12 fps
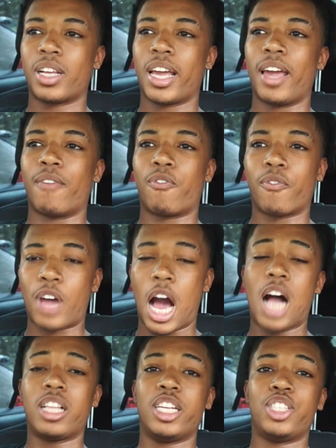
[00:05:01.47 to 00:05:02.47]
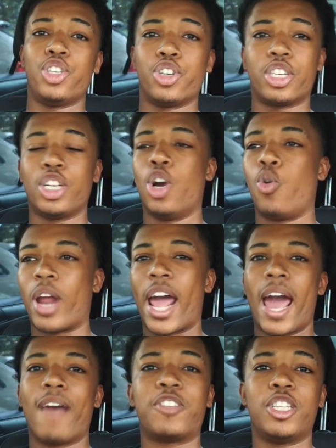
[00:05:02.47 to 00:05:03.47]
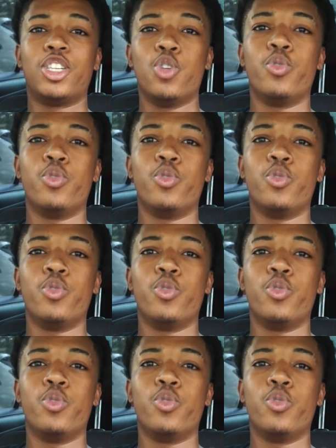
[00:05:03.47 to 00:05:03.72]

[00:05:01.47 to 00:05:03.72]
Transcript: in college, you don't have to do